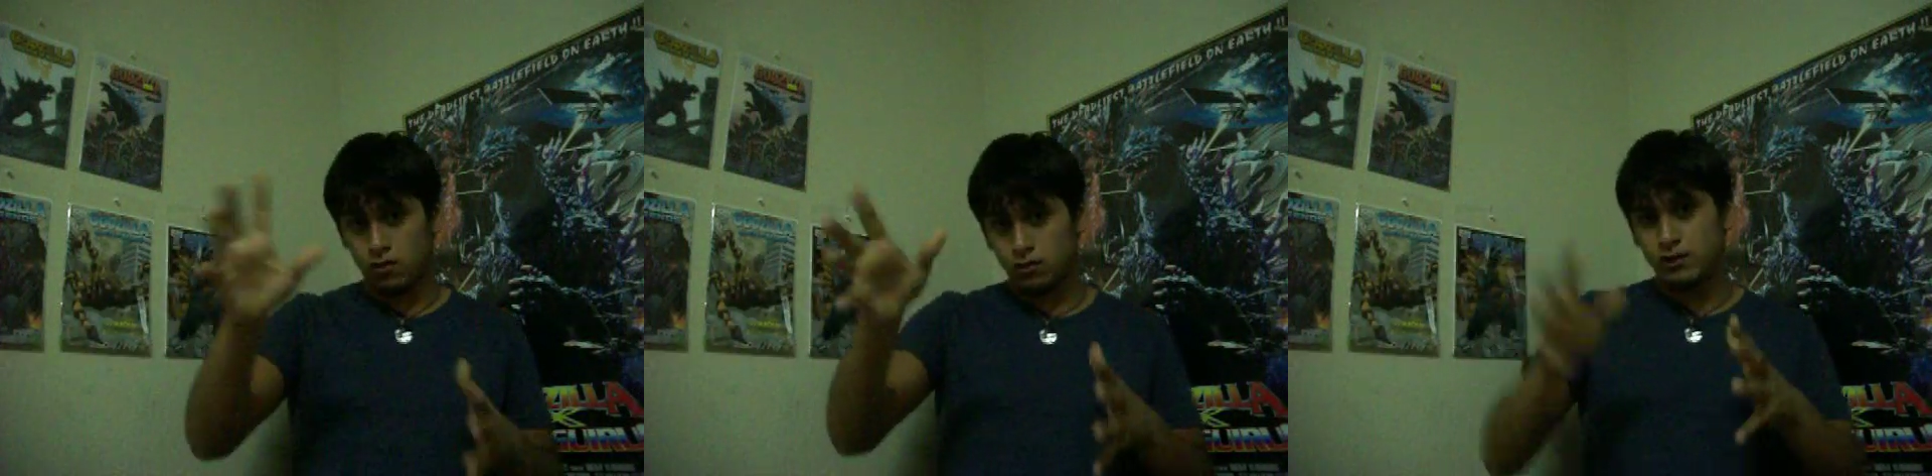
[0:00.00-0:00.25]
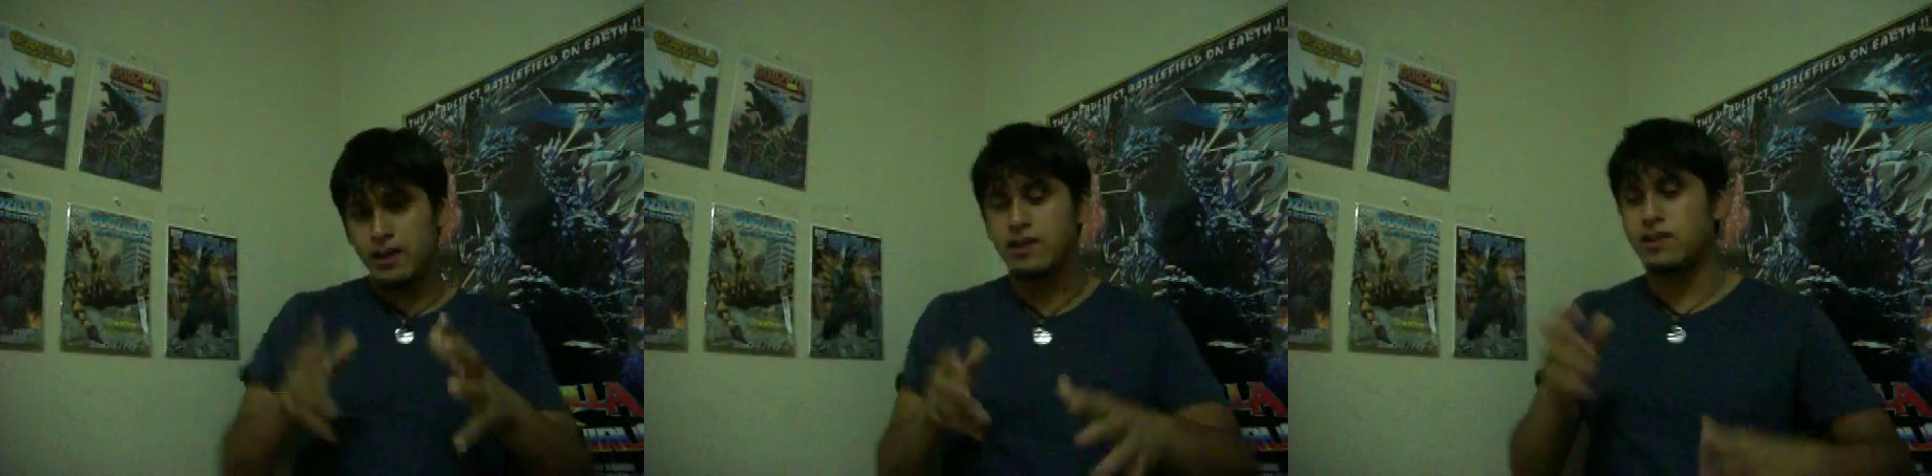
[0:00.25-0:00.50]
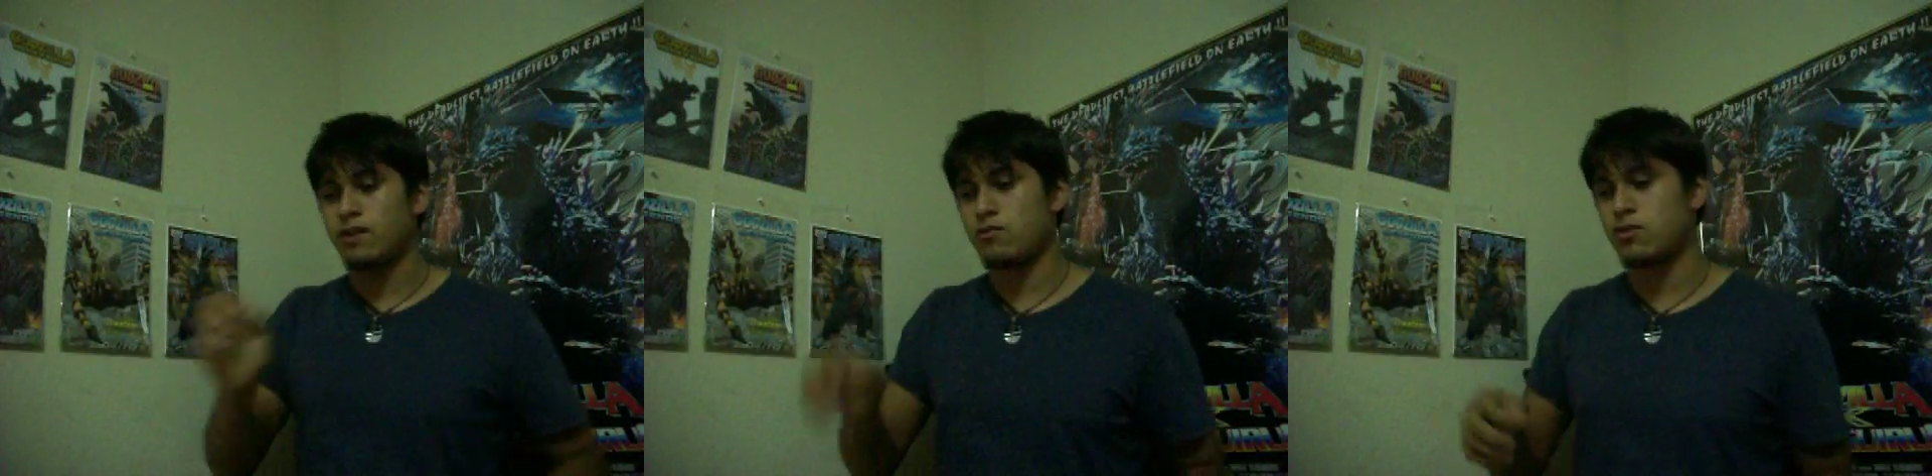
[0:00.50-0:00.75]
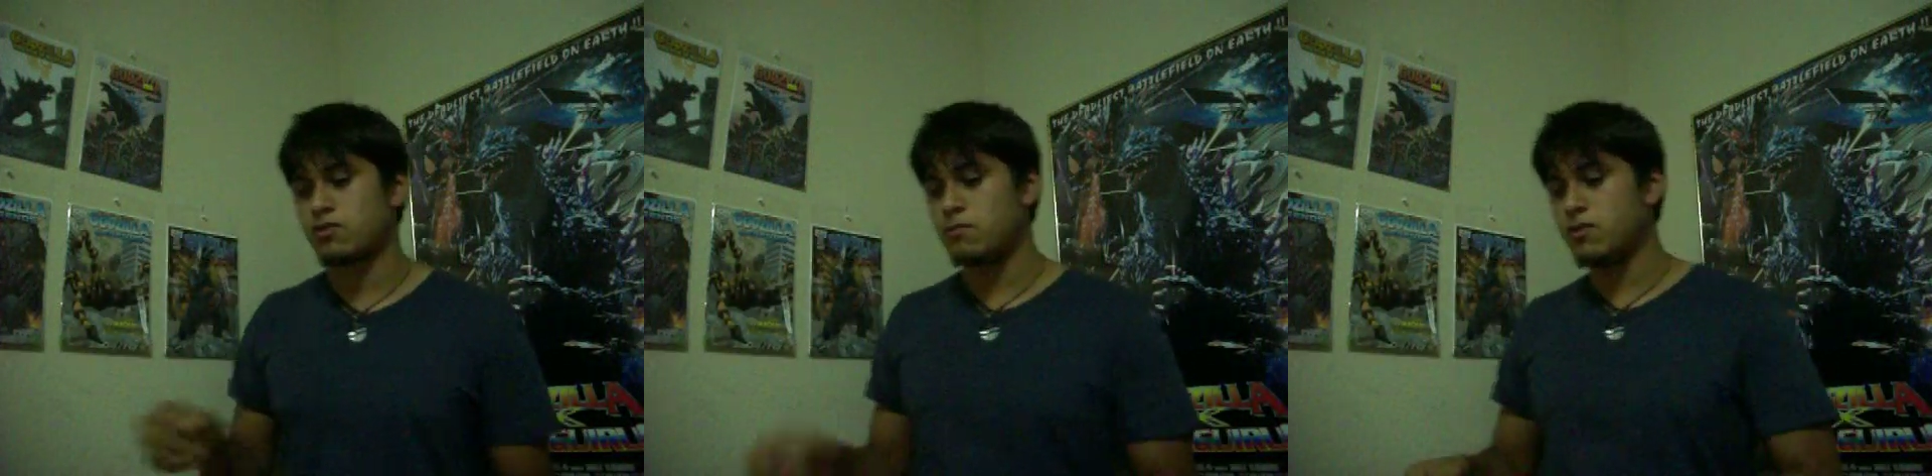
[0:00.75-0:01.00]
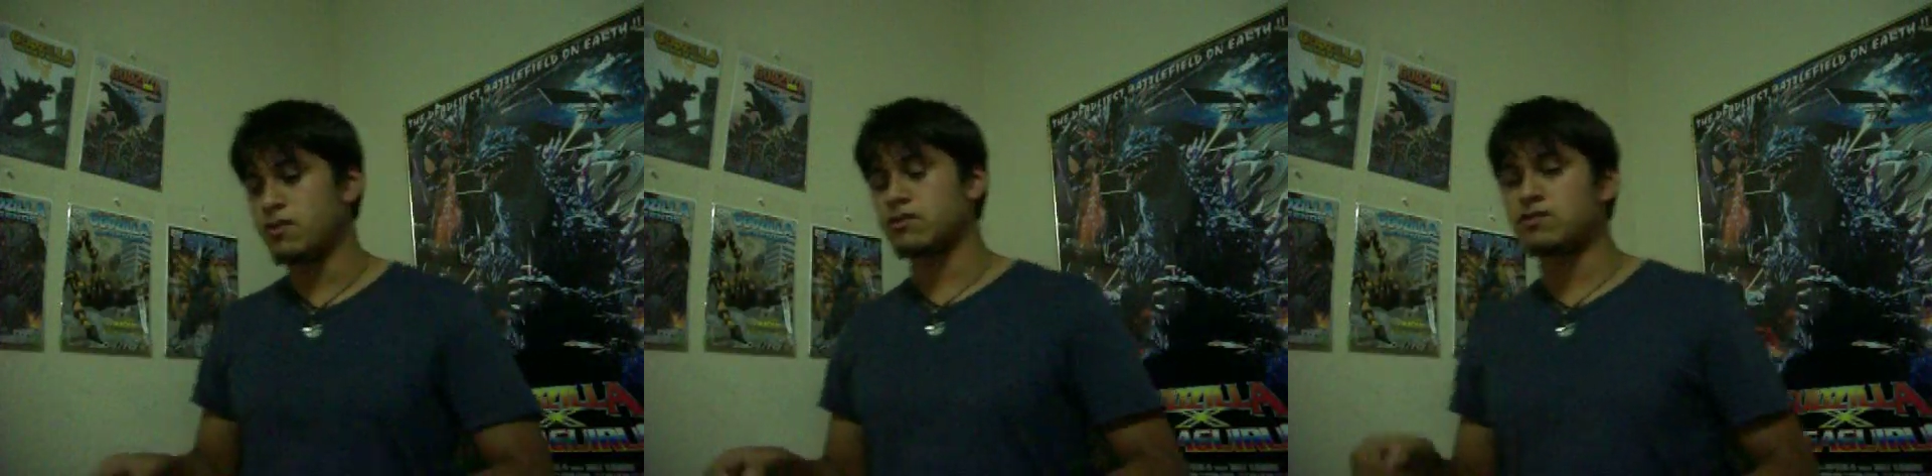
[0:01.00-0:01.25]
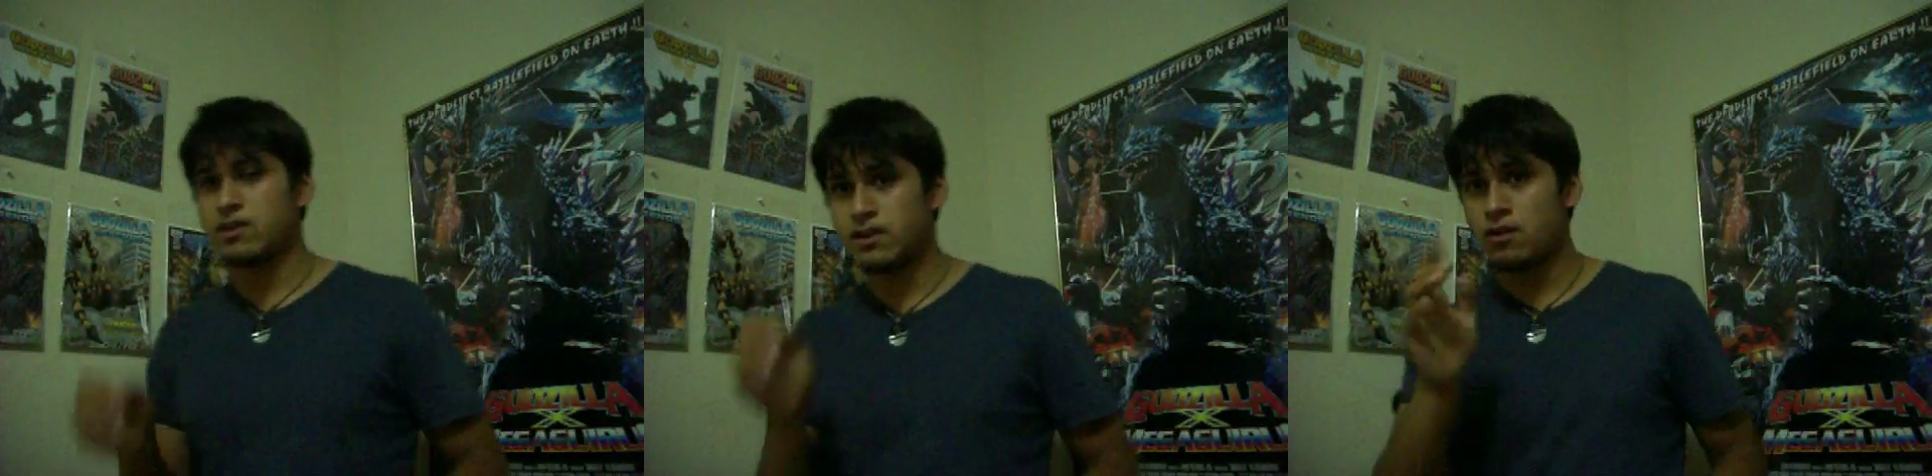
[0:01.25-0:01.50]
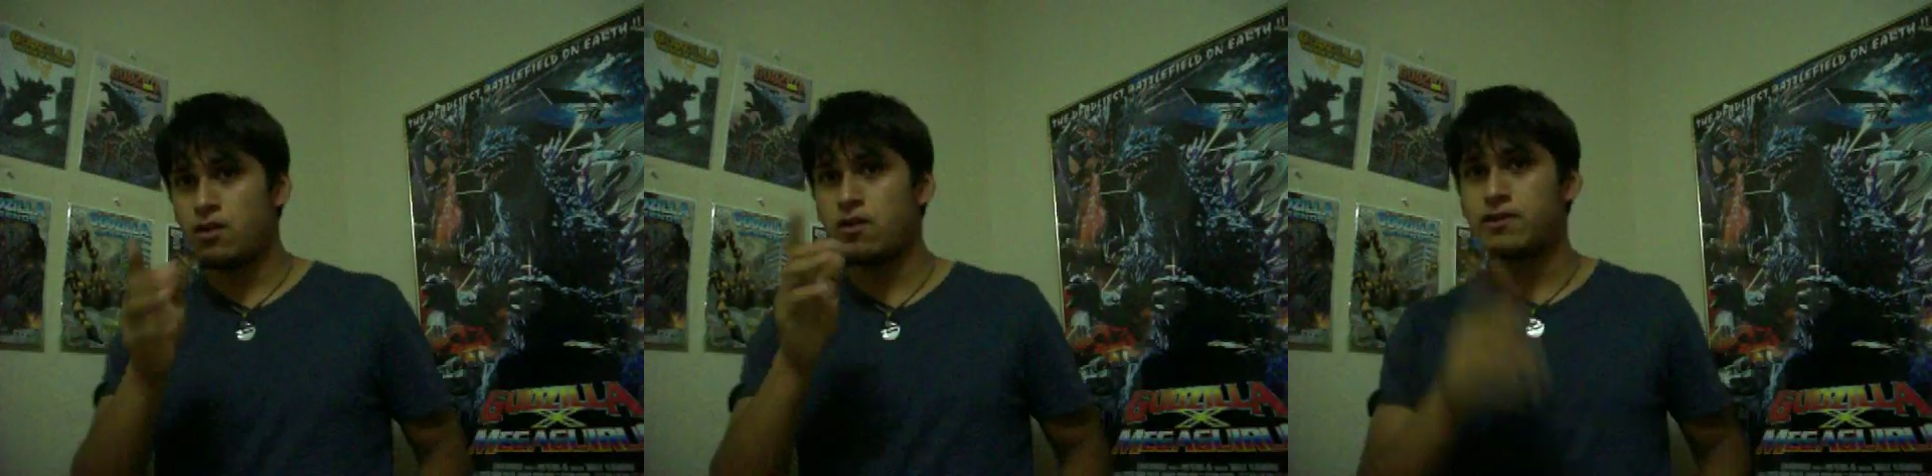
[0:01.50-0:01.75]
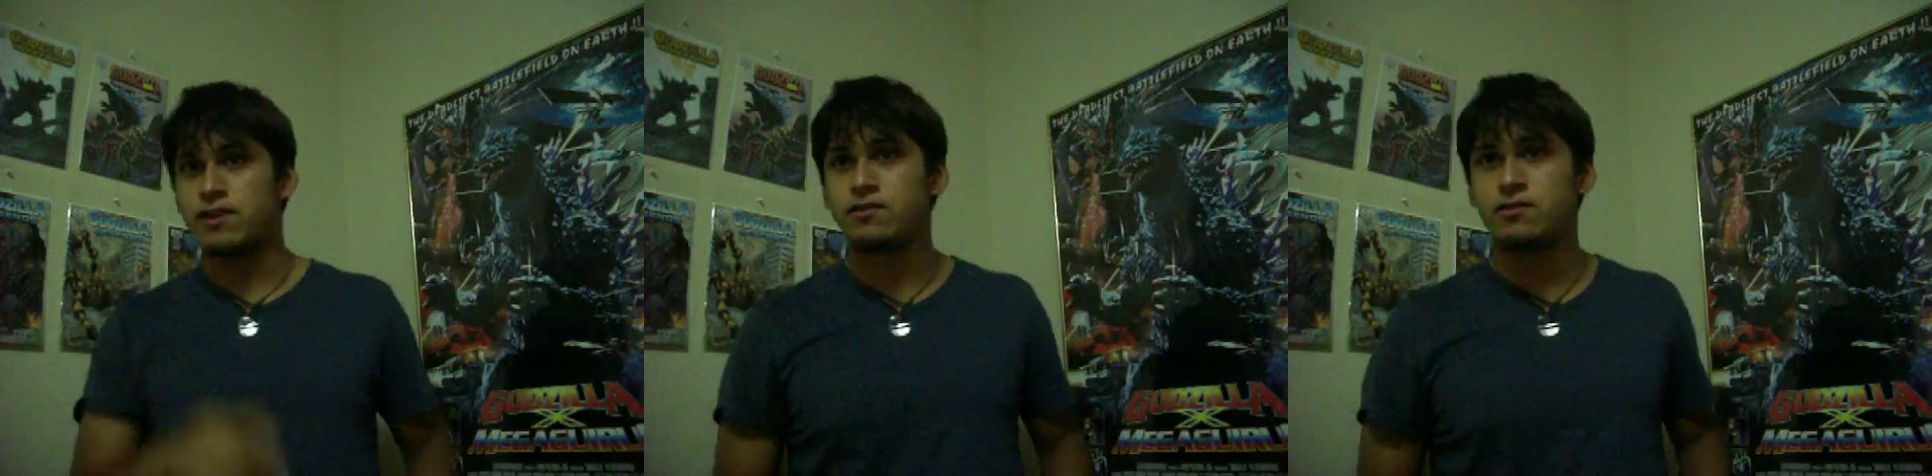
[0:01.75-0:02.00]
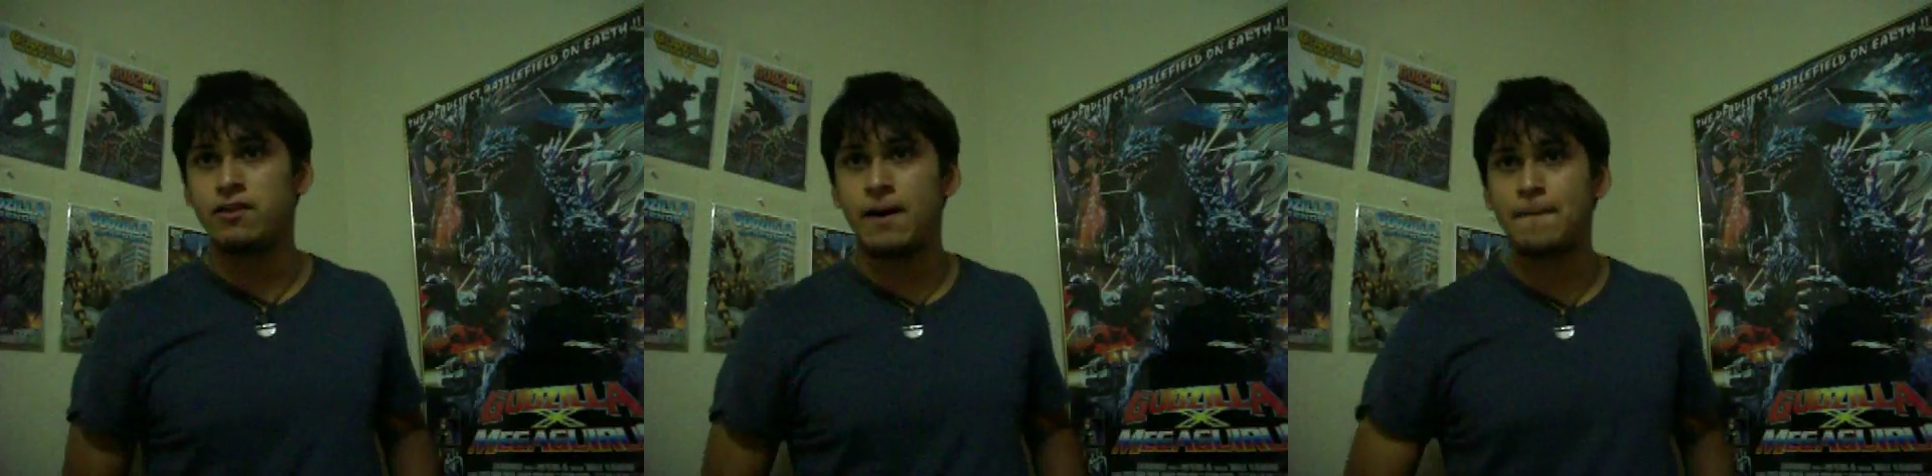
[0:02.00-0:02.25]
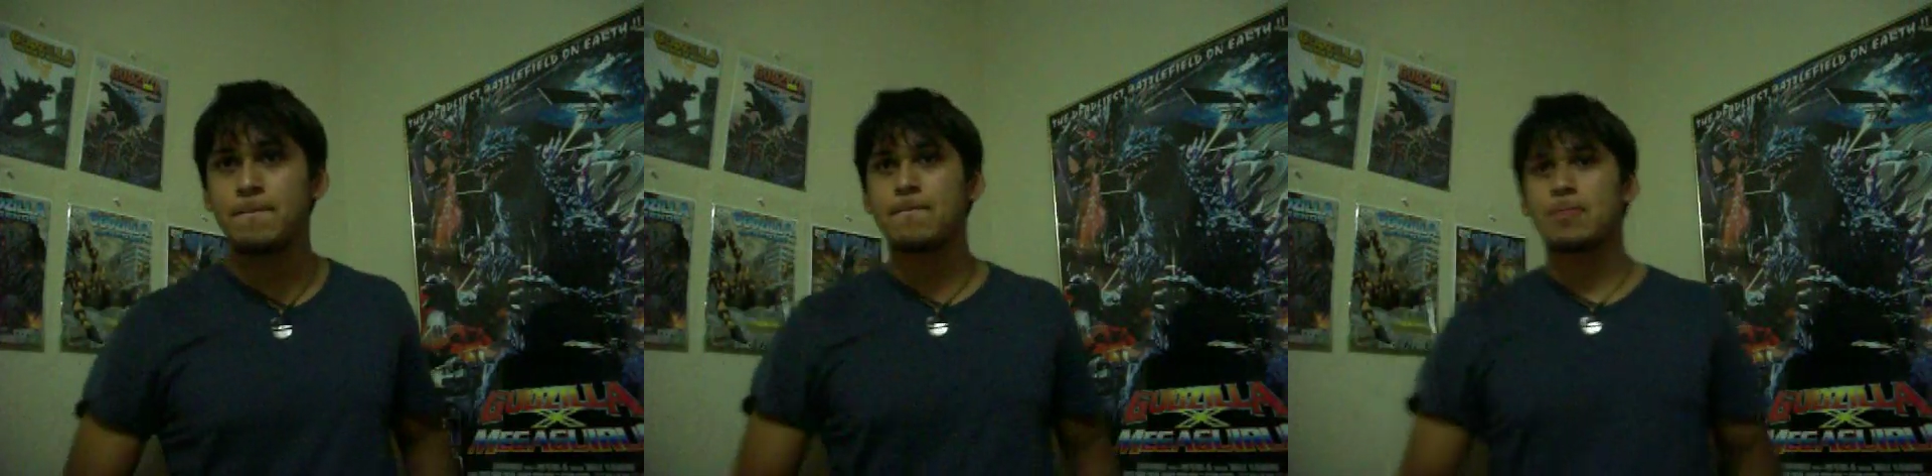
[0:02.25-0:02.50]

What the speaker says: old lady that wrote the book. So they go and they do that,